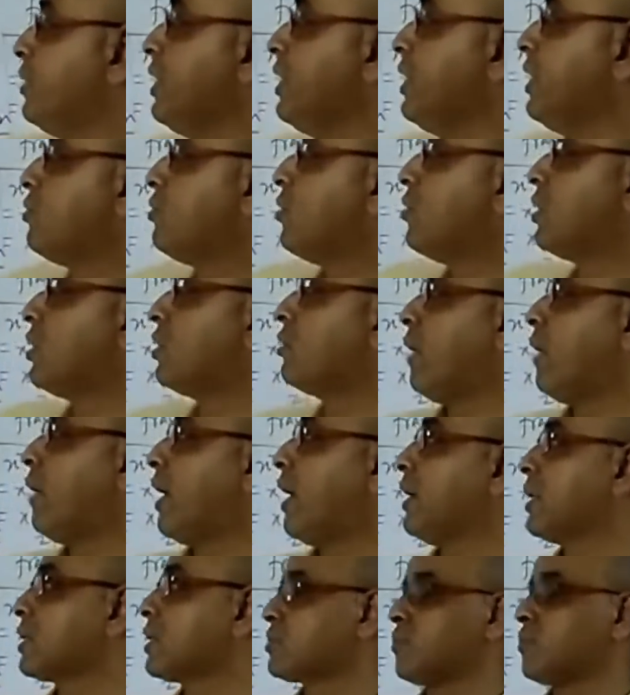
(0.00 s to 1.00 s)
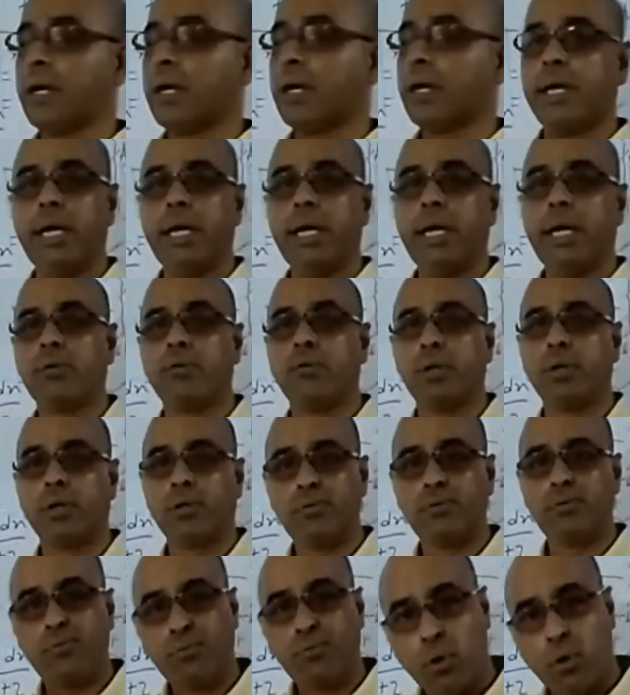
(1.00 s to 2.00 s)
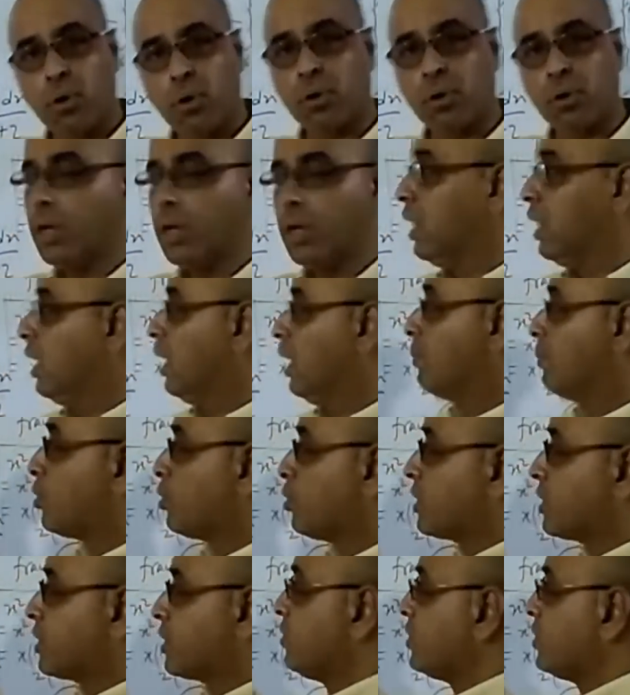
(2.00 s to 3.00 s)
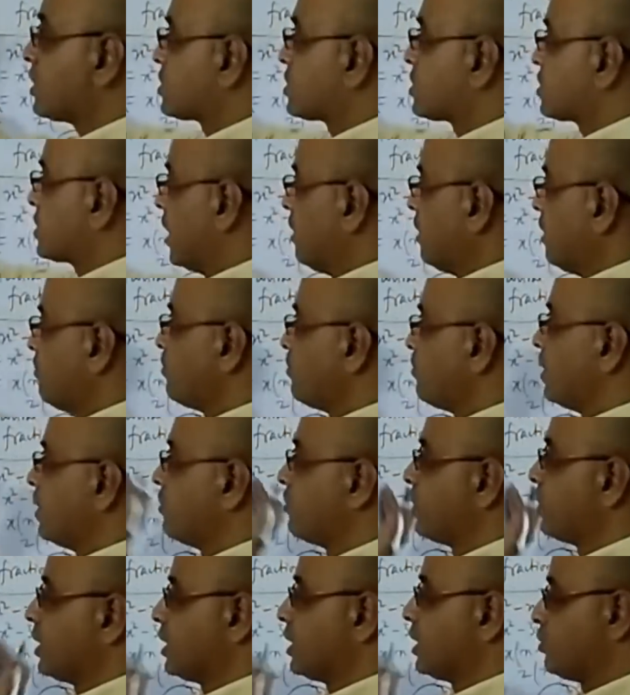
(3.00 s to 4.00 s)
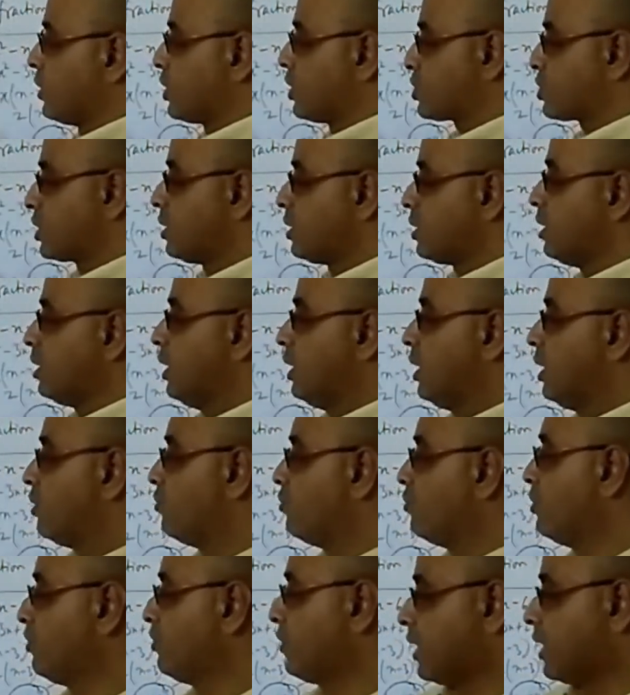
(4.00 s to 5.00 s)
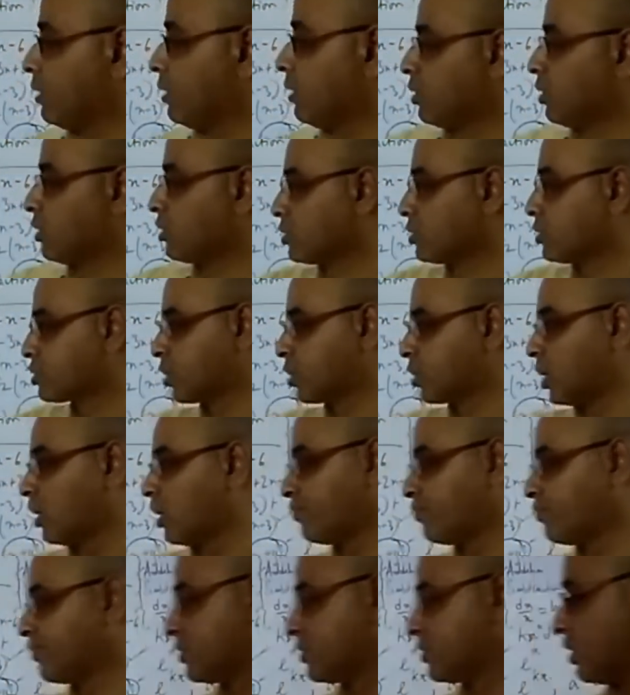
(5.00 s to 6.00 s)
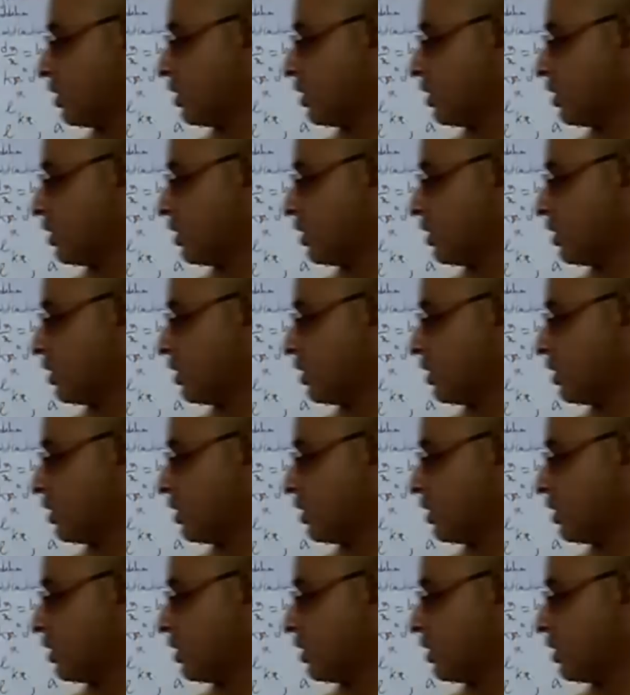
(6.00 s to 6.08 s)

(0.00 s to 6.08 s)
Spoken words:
b equal to minus 1, a equal to 4. Putting the same in the equation, we were able to solve this